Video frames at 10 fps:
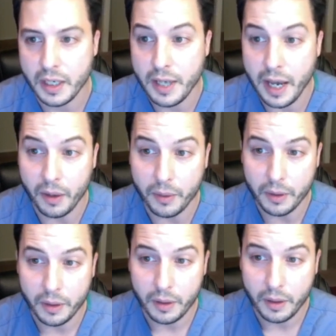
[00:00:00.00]
Now,
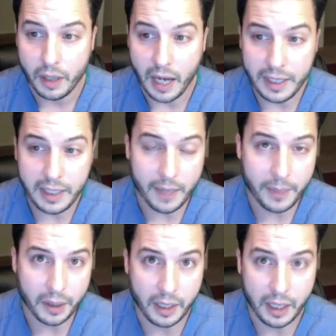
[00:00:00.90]
I cap
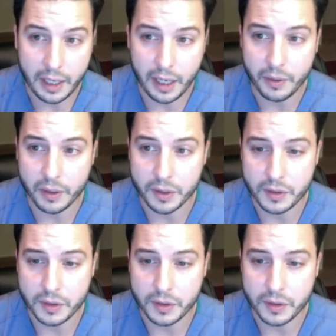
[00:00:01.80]
out at 8 hours,